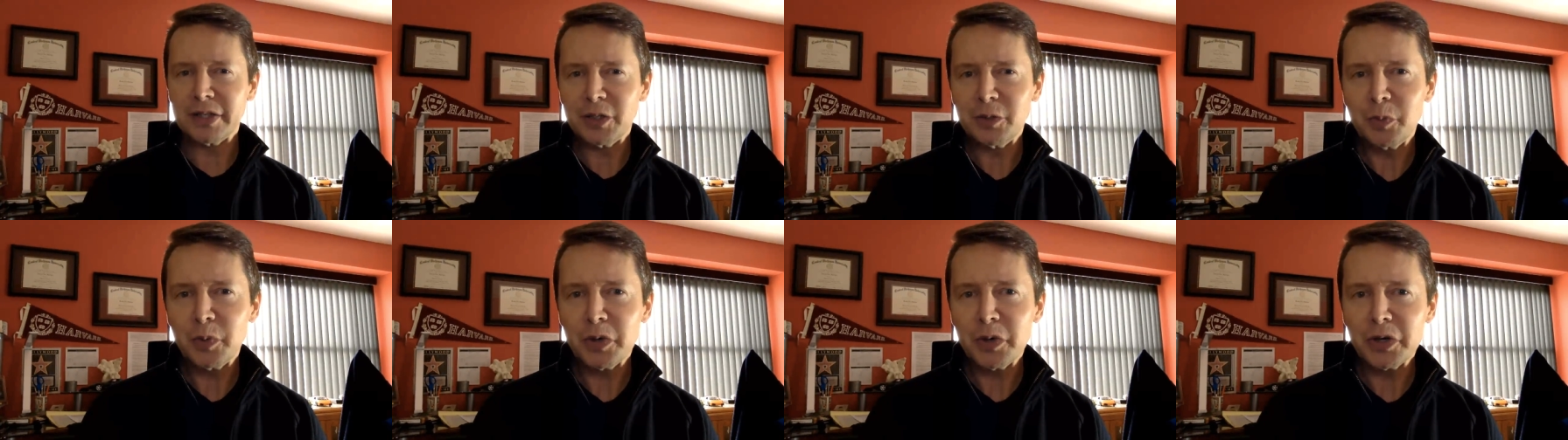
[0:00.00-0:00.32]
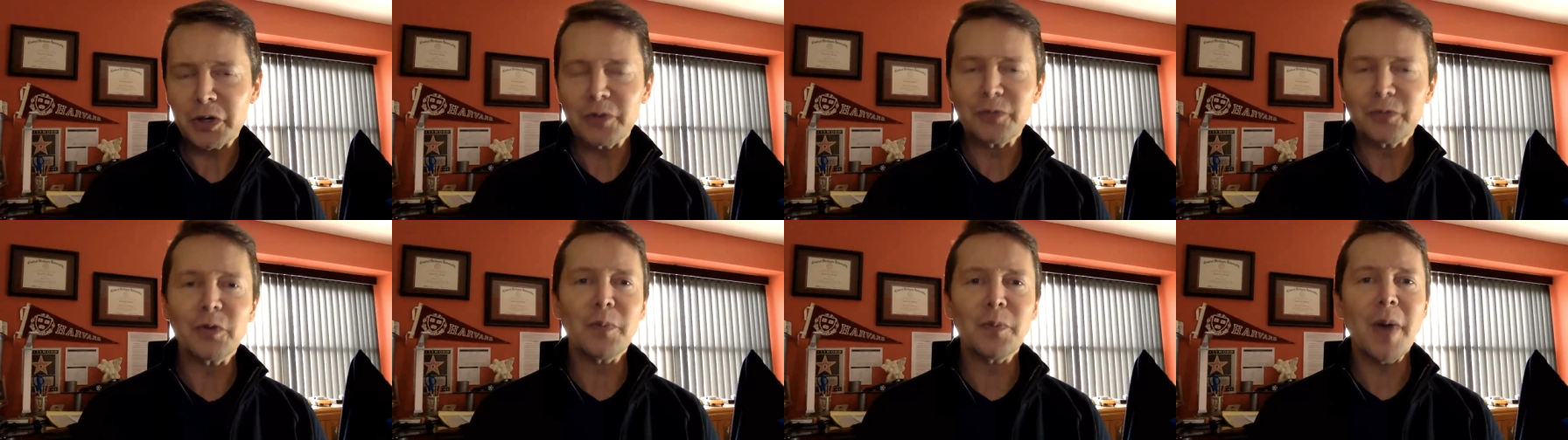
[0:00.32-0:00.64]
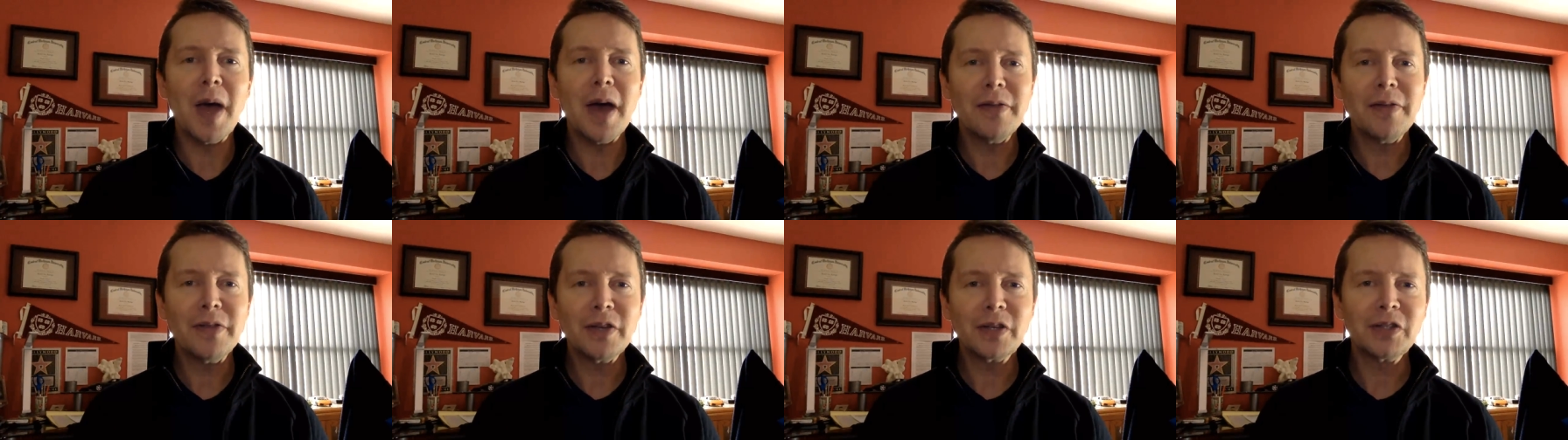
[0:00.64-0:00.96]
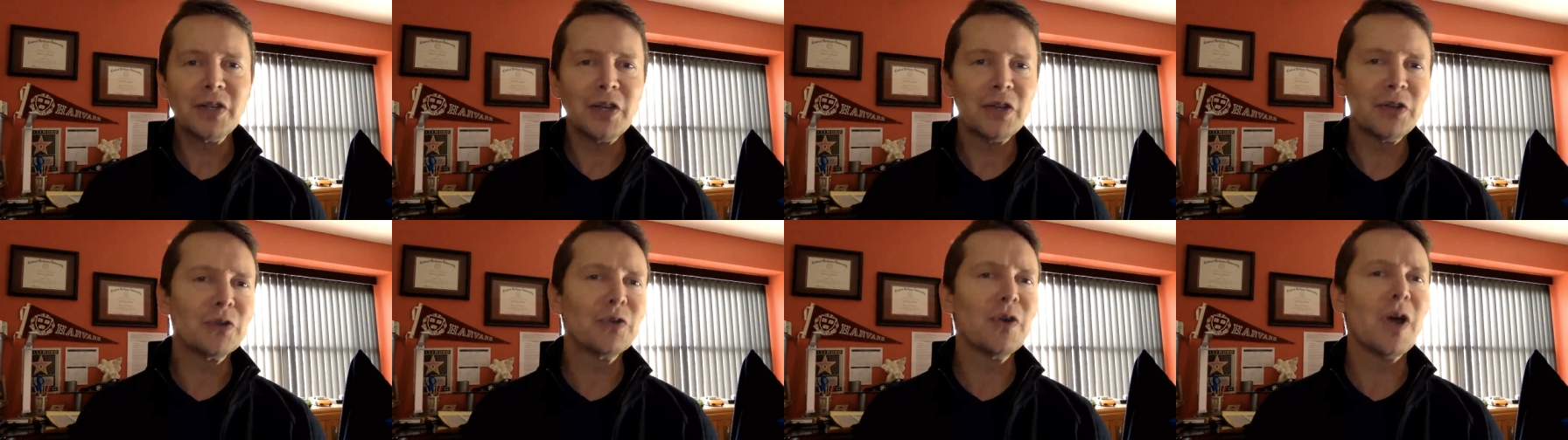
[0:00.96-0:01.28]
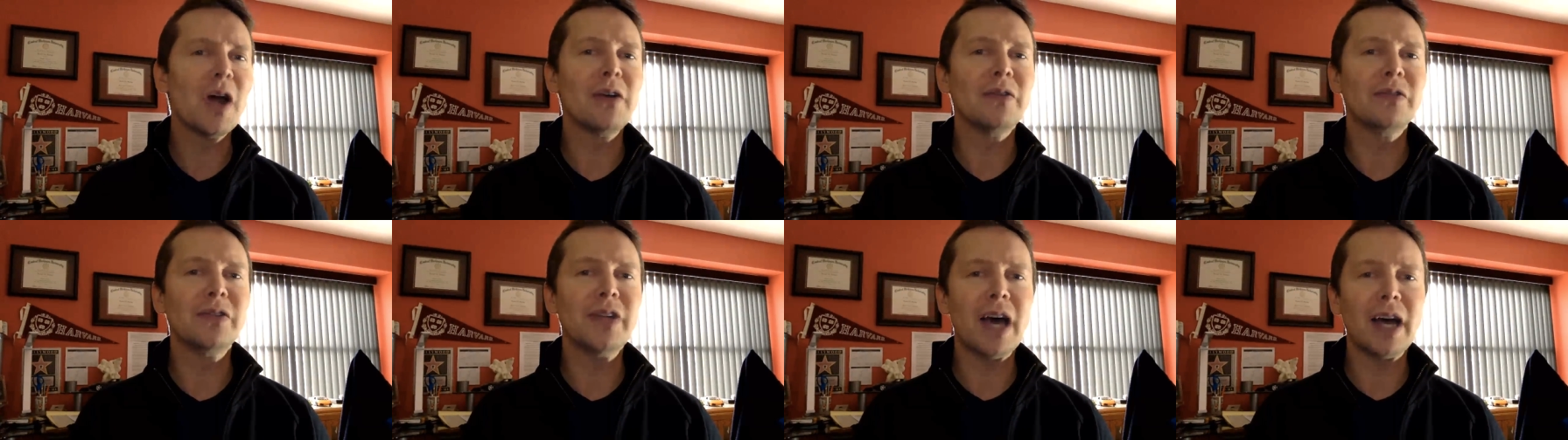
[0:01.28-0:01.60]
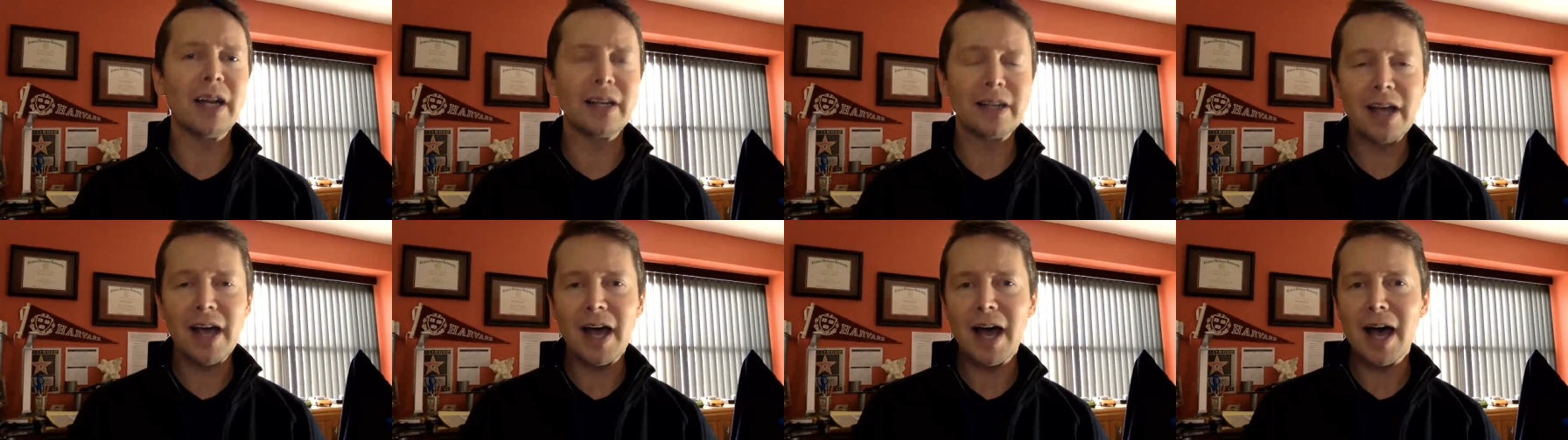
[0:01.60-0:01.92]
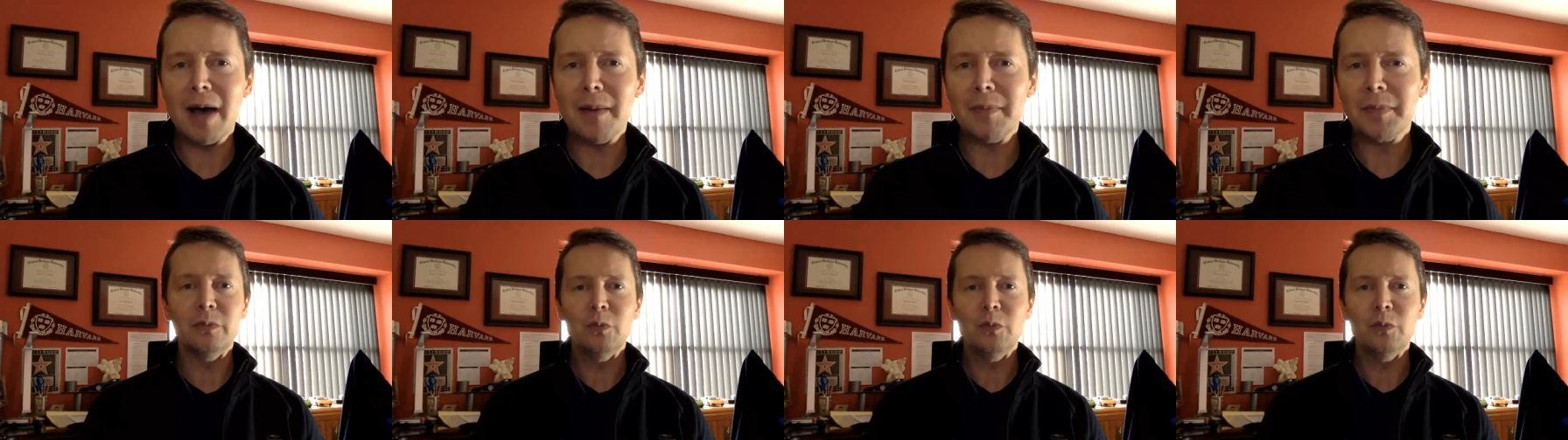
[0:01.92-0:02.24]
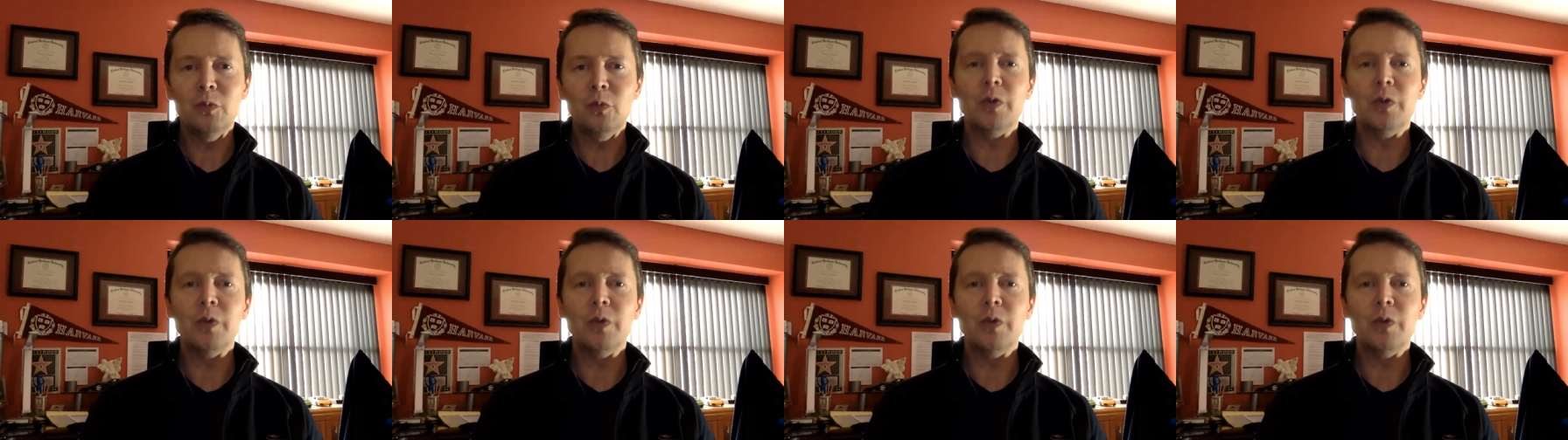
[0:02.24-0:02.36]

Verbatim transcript: Springer from ethicsunderground.com